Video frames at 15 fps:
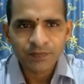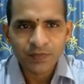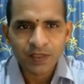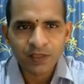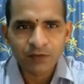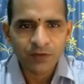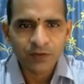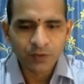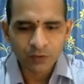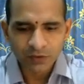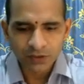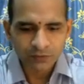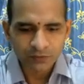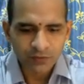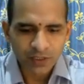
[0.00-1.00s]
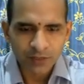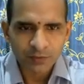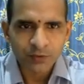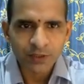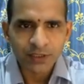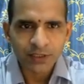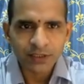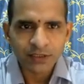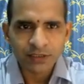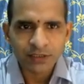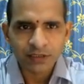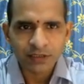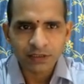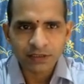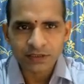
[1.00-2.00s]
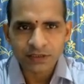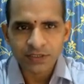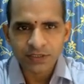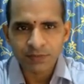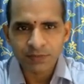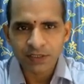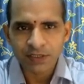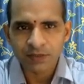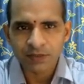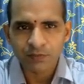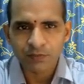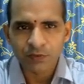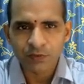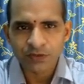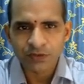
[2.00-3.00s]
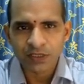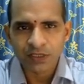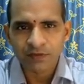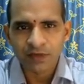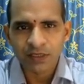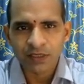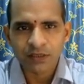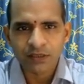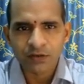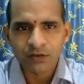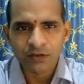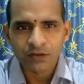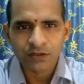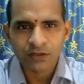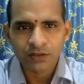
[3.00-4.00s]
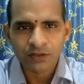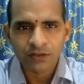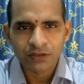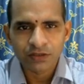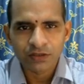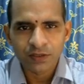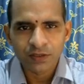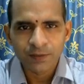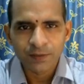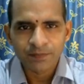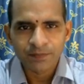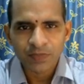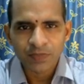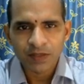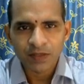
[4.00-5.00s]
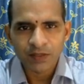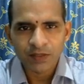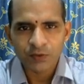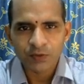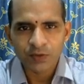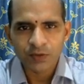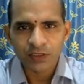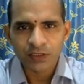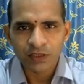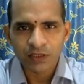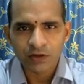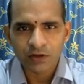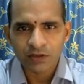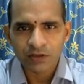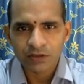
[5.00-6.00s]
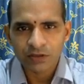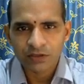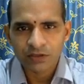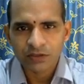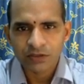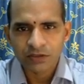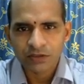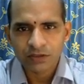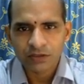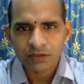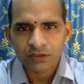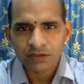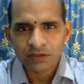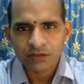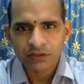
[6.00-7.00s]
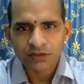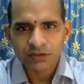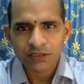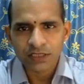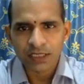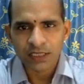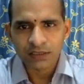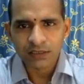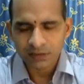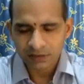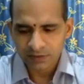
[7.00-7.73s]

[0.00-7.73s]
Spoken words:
then we know that we have to write this statement: import java.util.scanner.